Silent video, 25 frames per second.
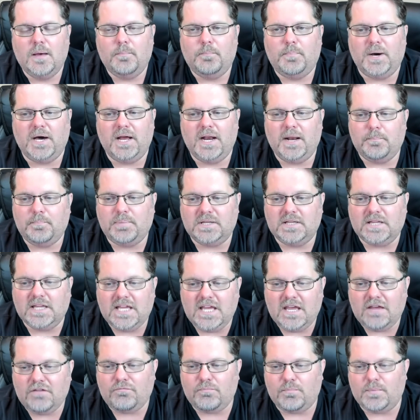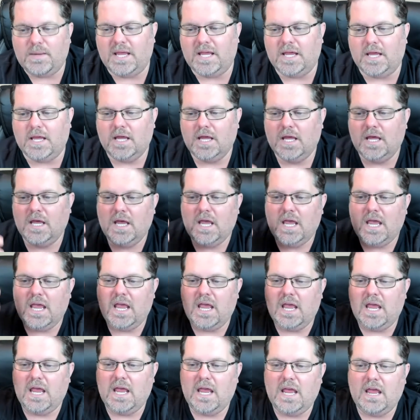But believe me,
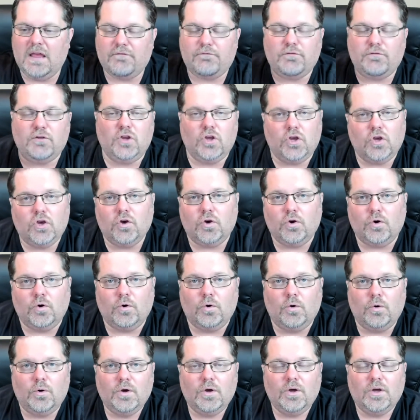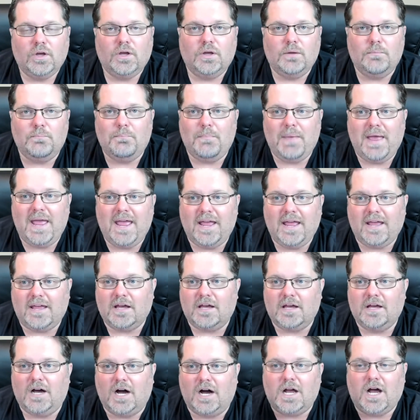if you
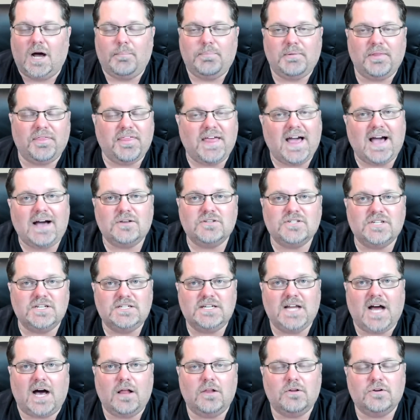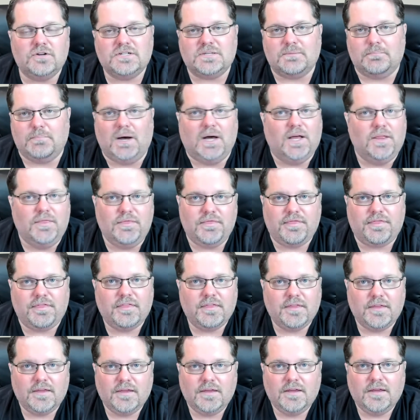make a couple $1,000s a
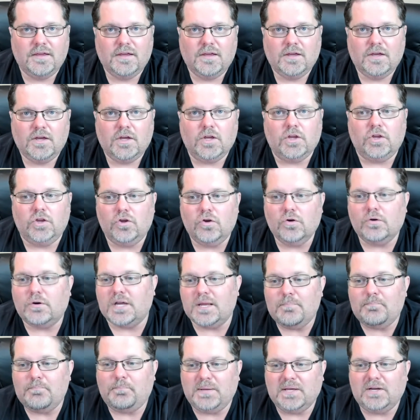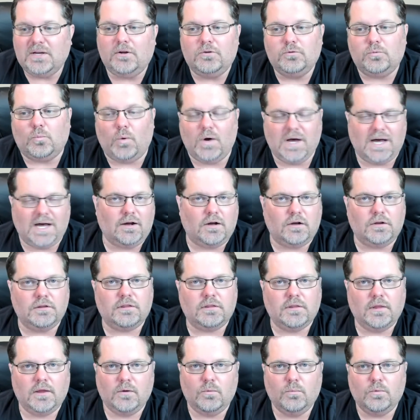month, you can build
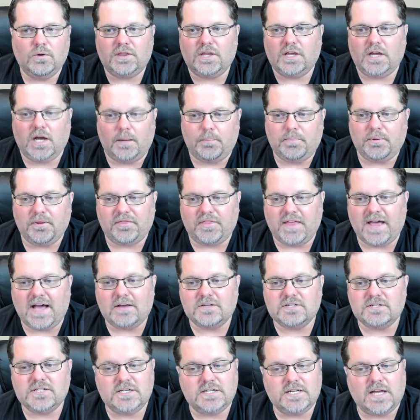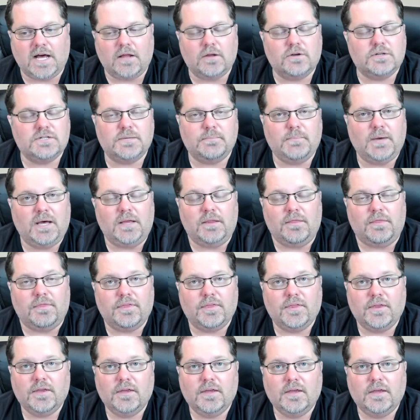wealth with a couple $1,000s a month.